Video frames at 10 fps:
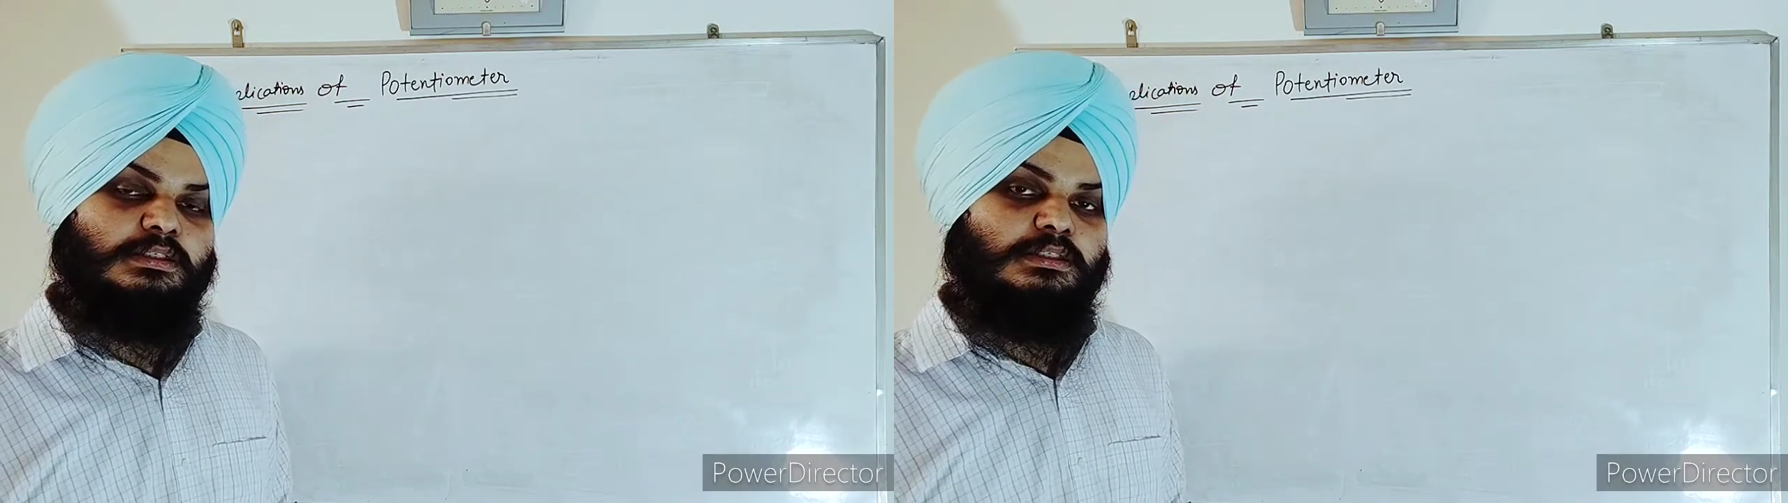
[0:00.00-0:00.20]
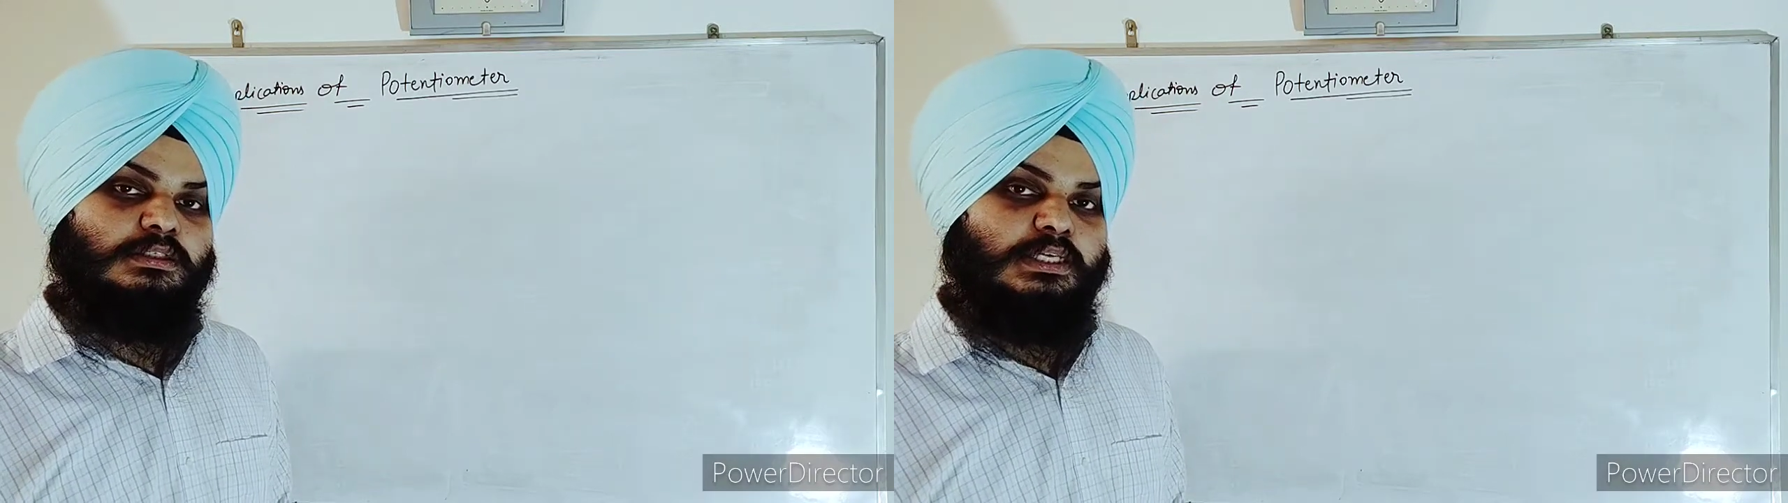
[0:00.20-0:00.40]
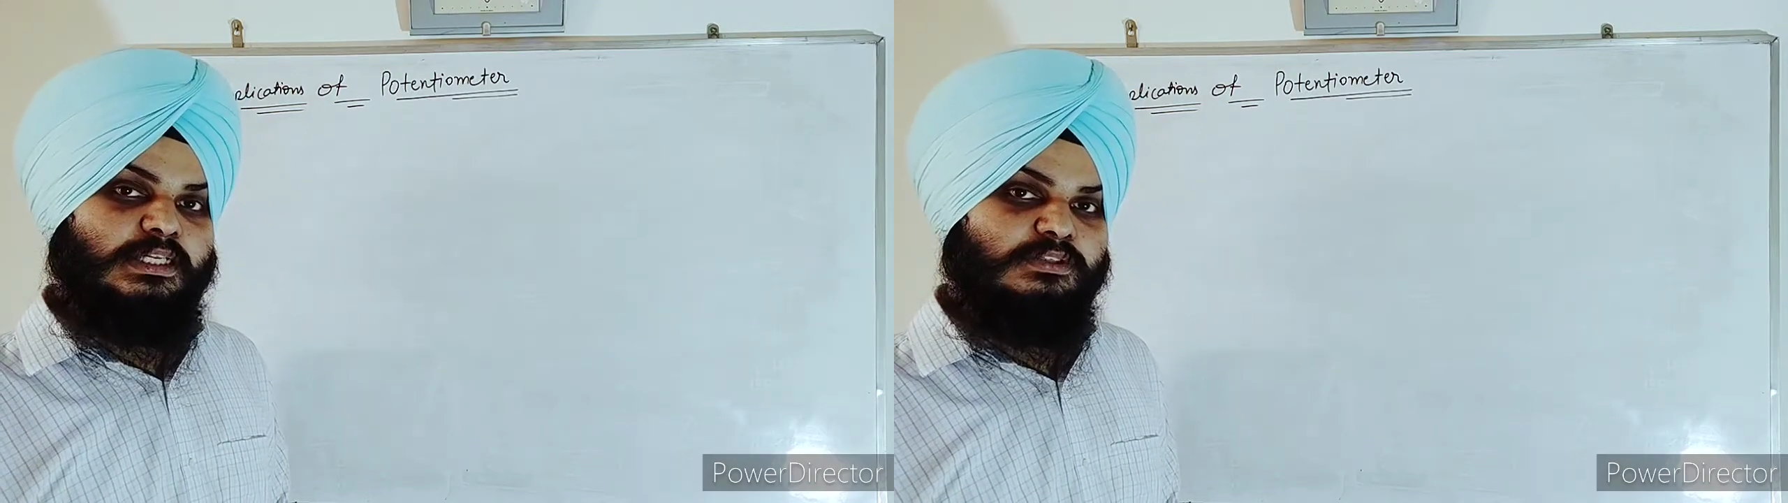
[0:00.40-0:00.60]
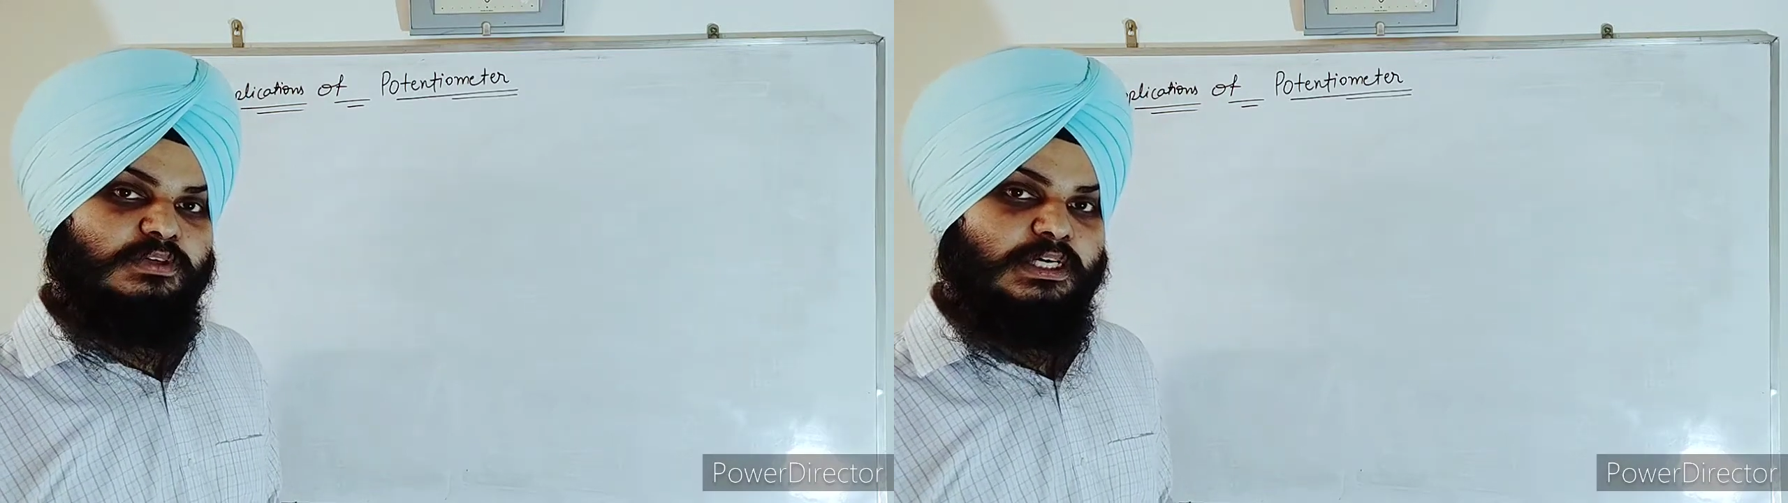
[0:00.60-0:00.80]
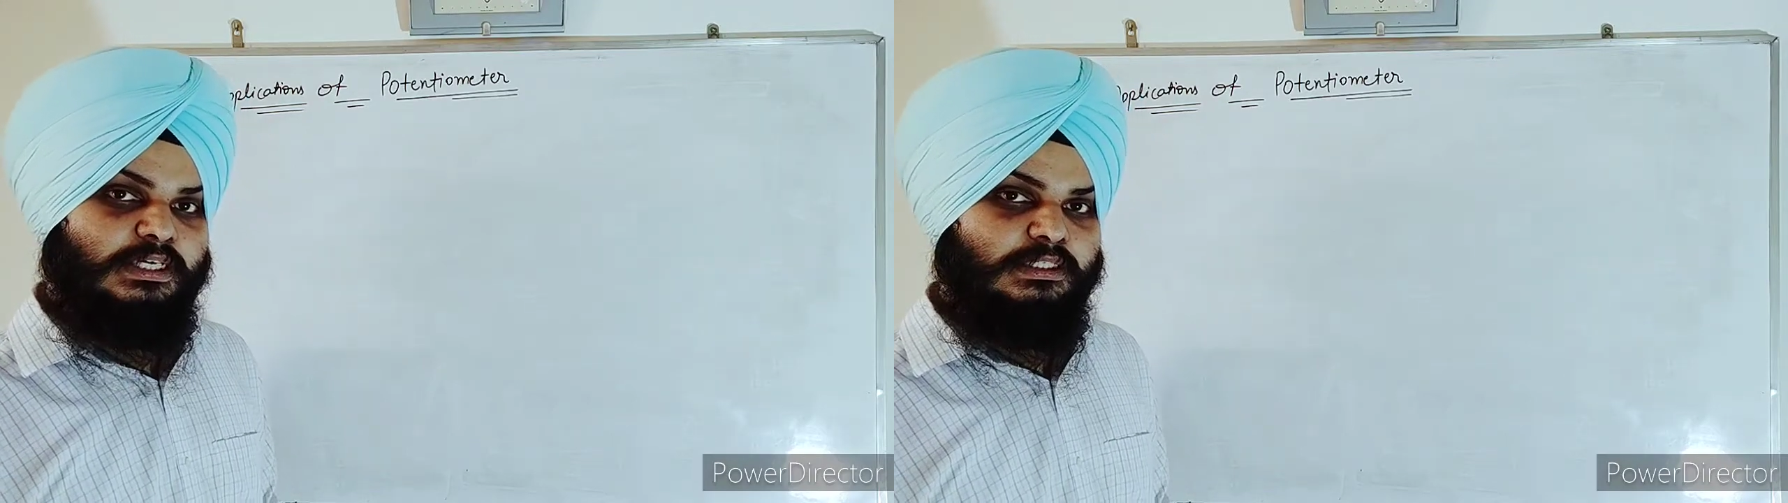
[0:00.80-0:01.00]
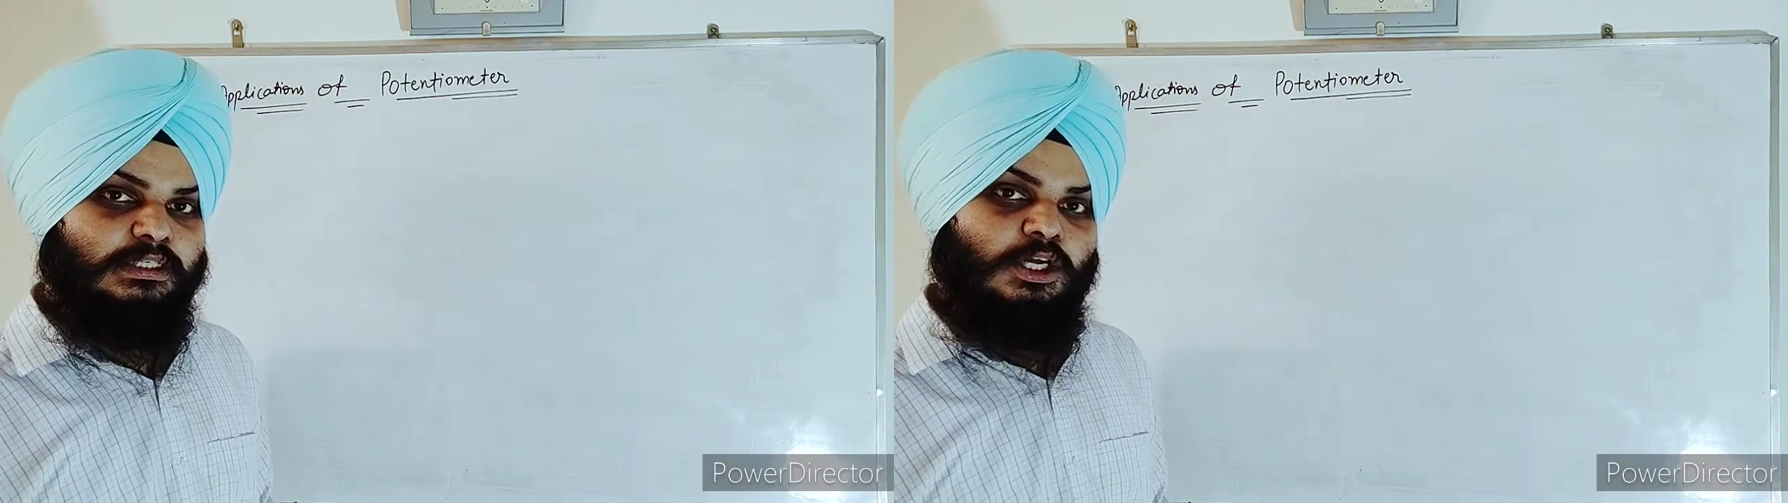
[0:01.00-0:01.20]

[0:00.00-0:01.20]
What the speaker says: length wire,